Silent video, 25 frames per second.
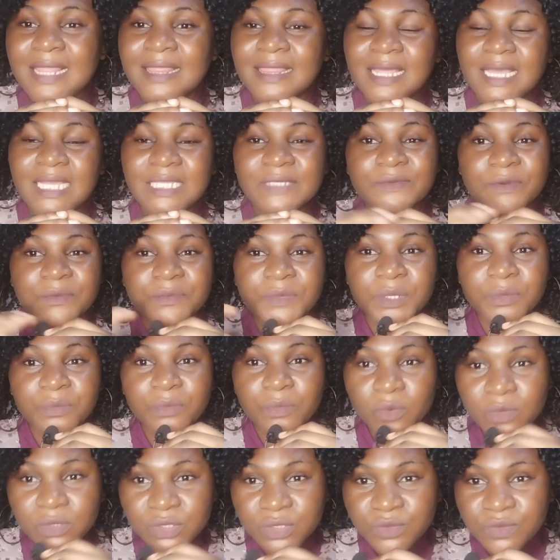That's from the
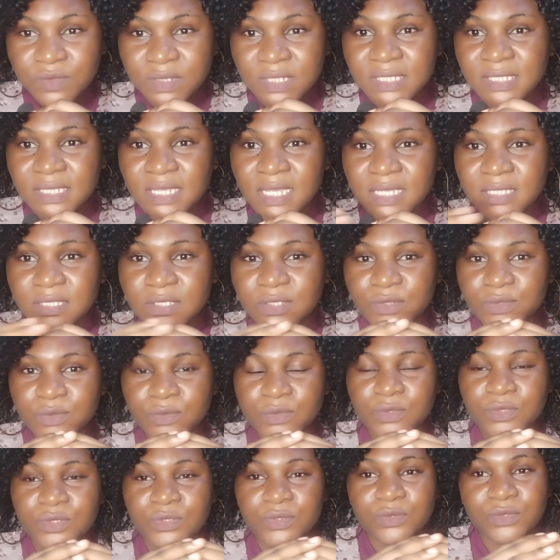most recent
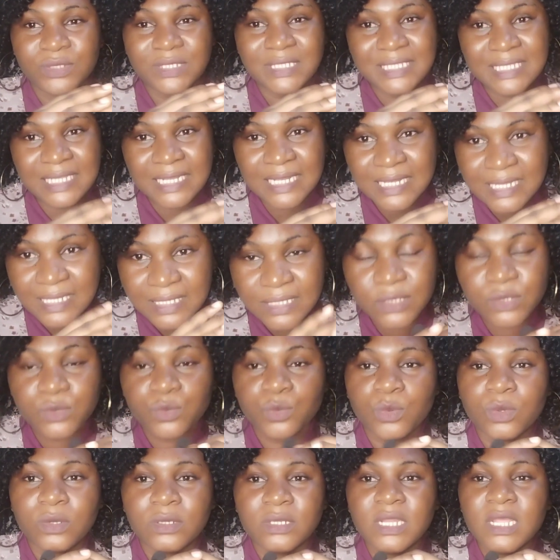to the least
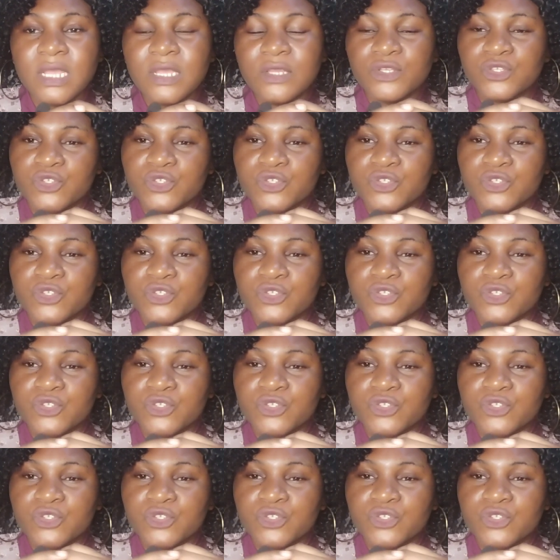one.